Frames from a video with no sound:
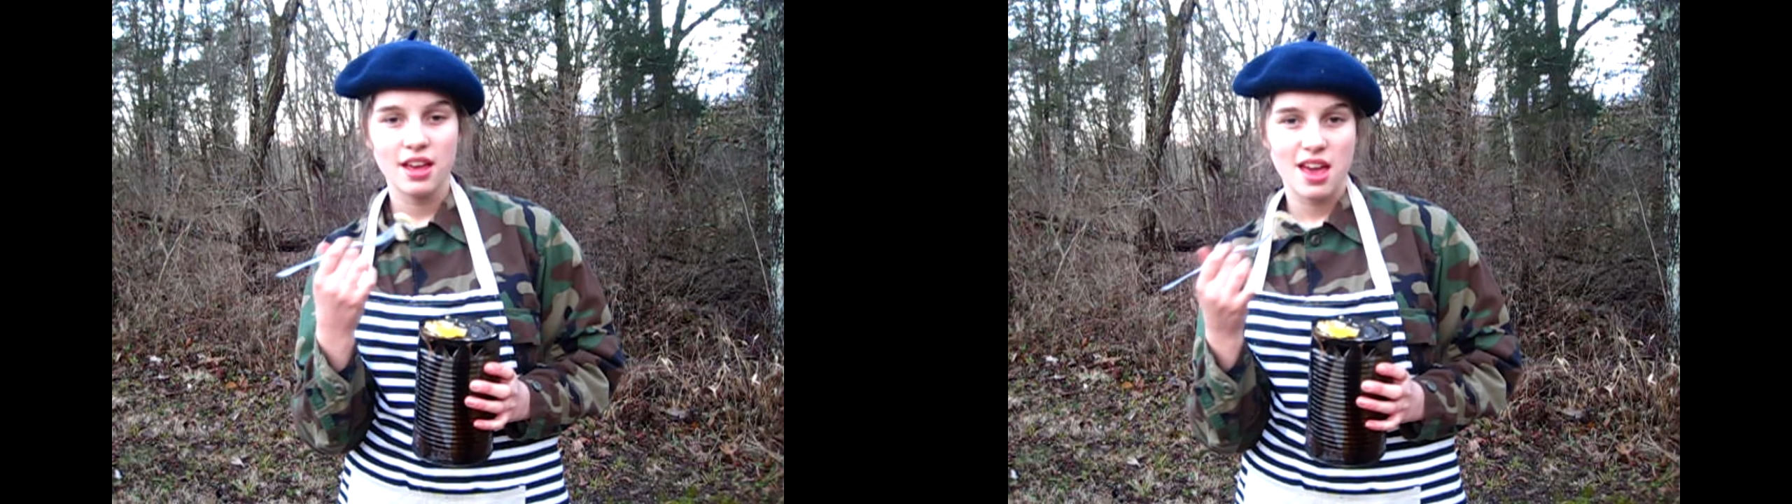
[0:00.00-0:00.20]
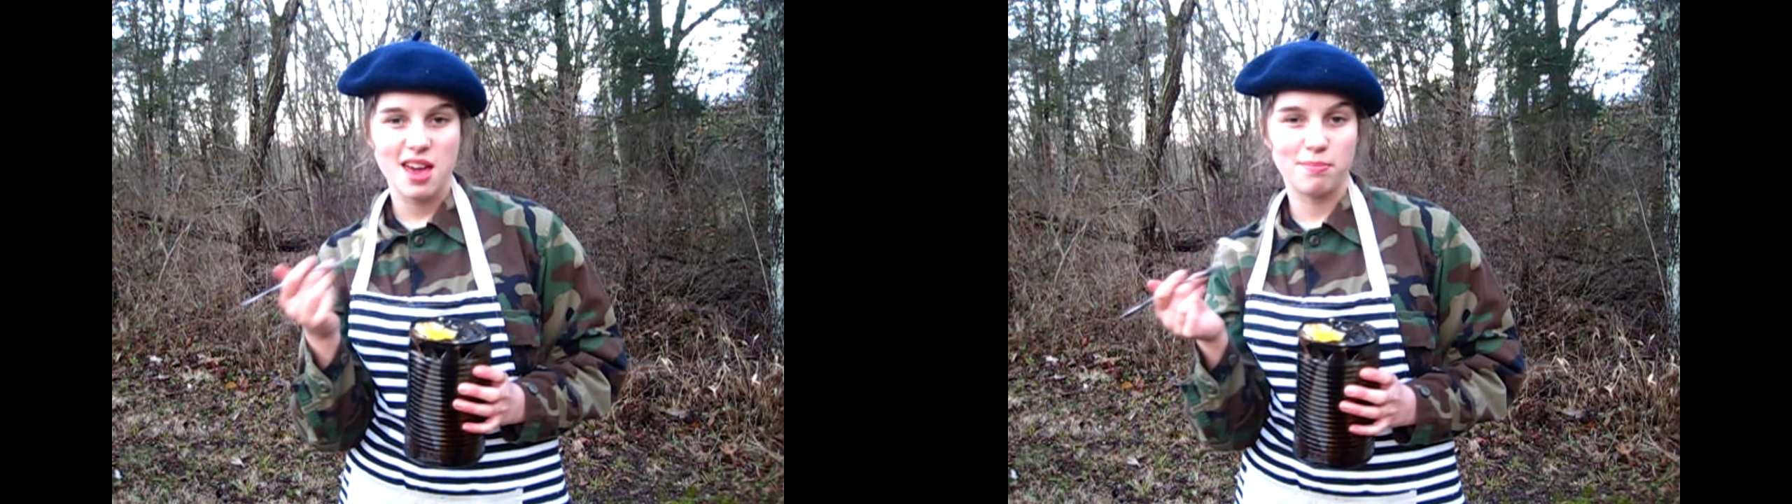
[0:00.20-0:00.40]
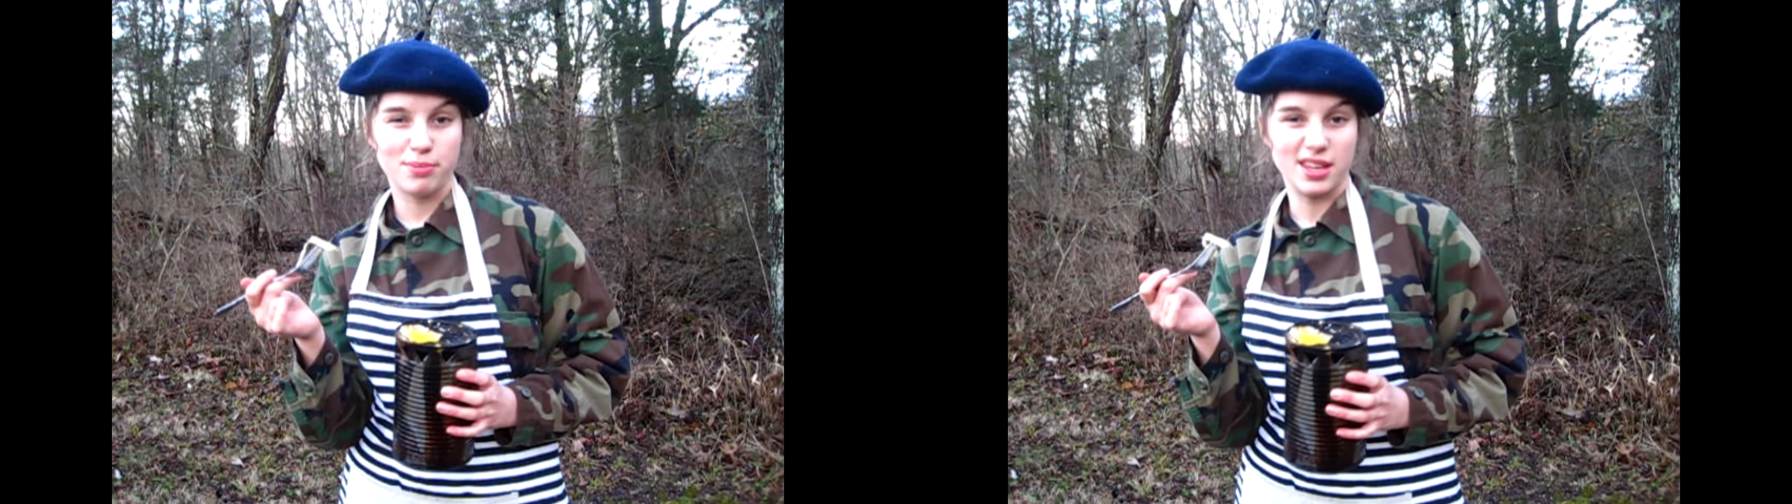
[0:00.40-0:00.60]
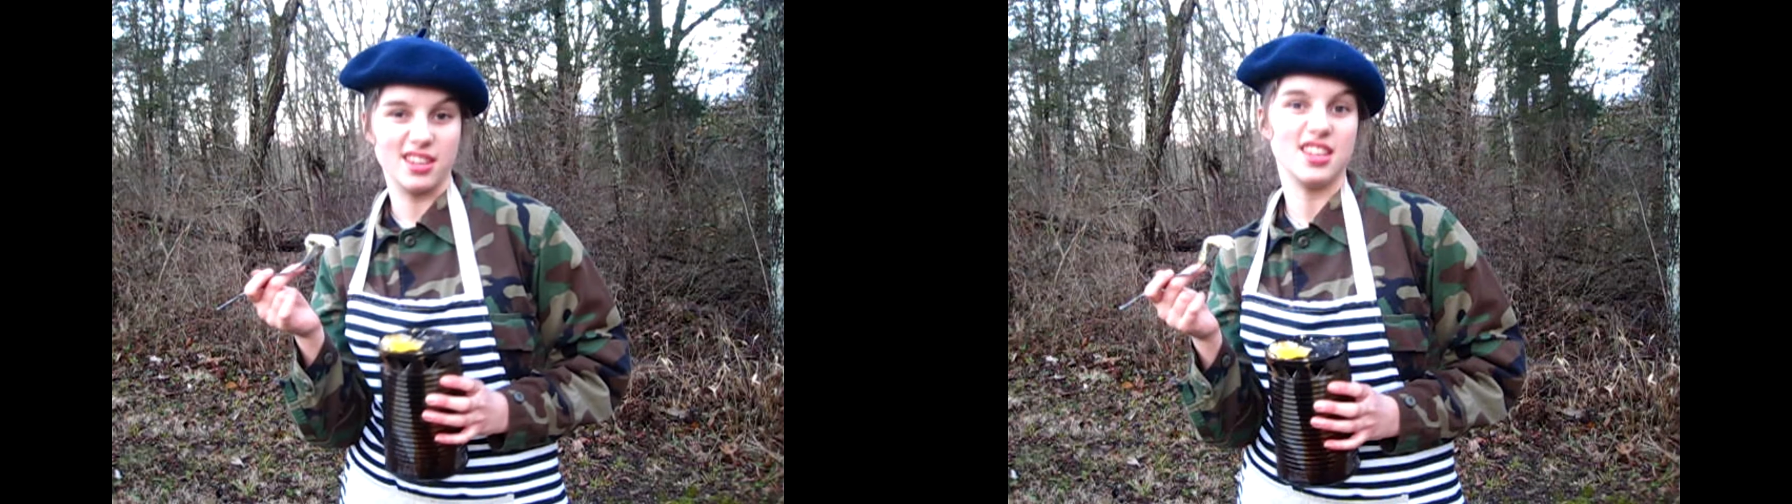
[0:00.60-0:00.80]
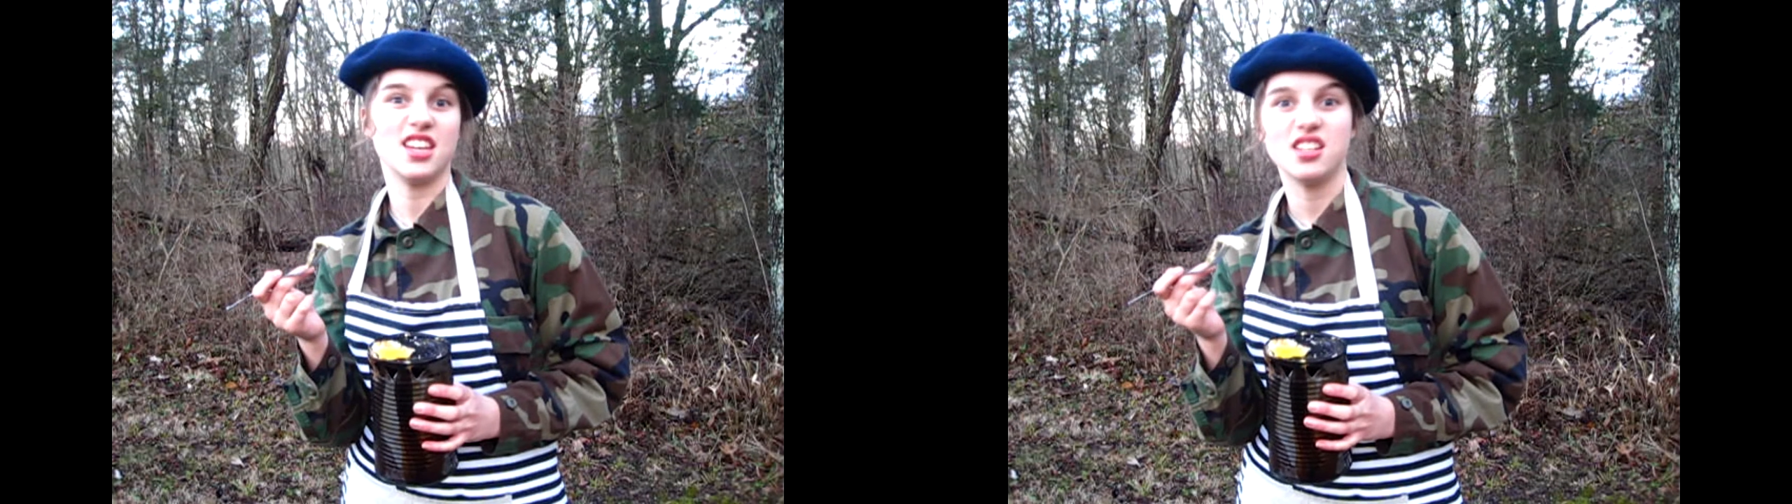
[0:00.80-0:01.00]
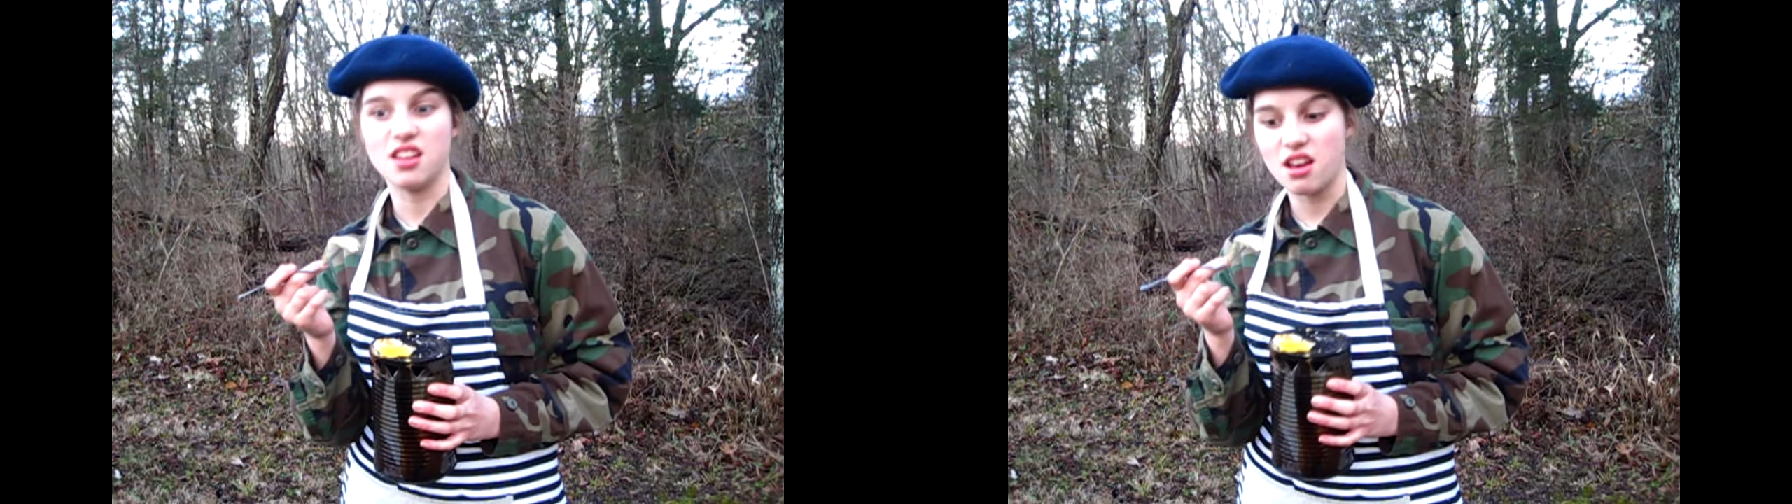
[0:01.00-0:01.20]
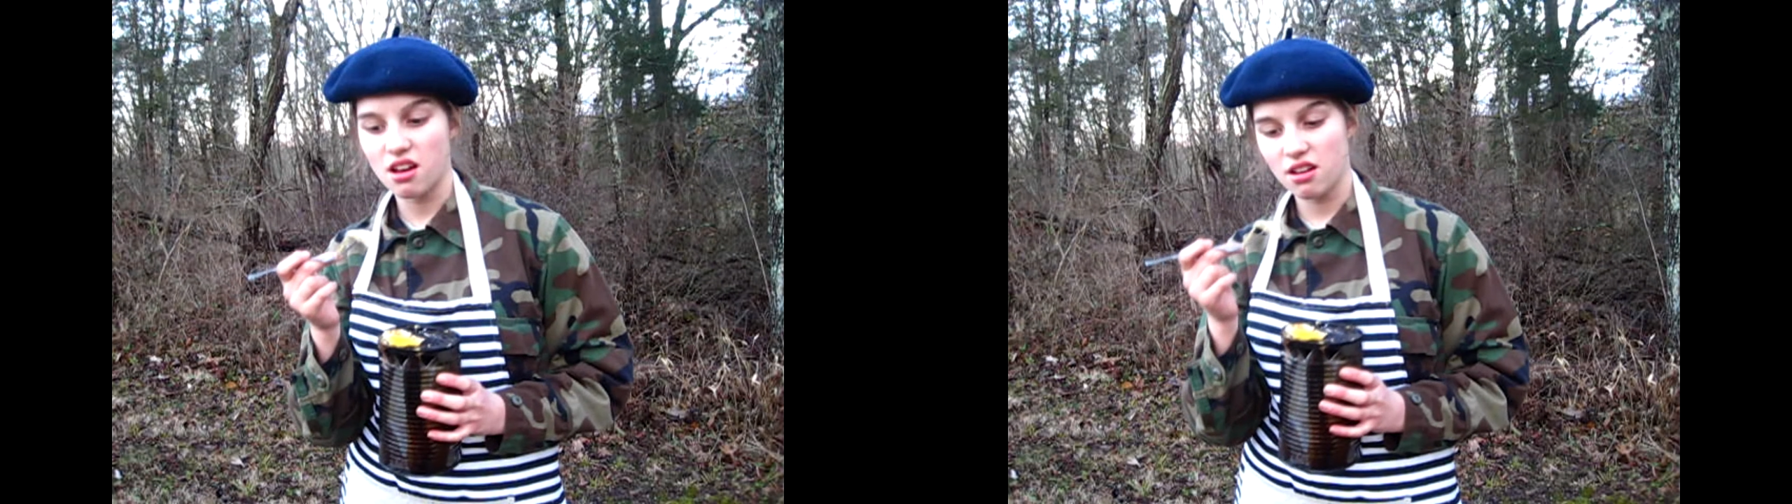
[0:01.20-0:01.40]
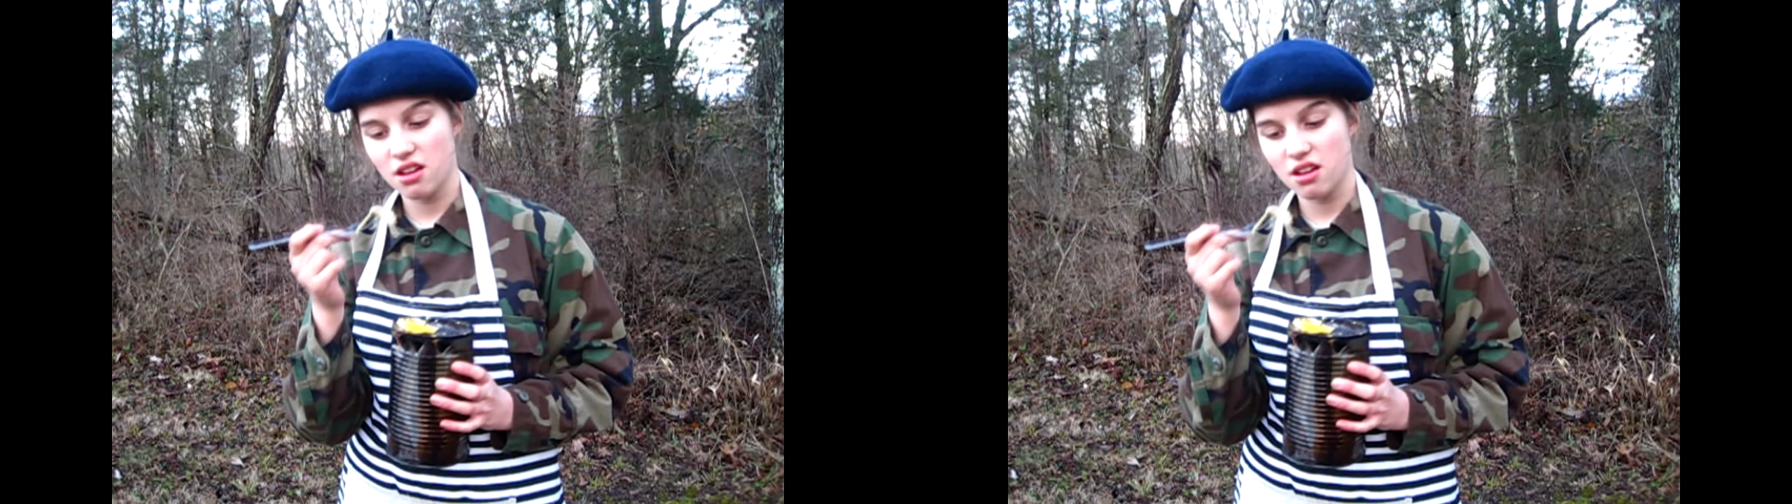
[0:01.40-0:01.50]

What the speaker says: a beginner.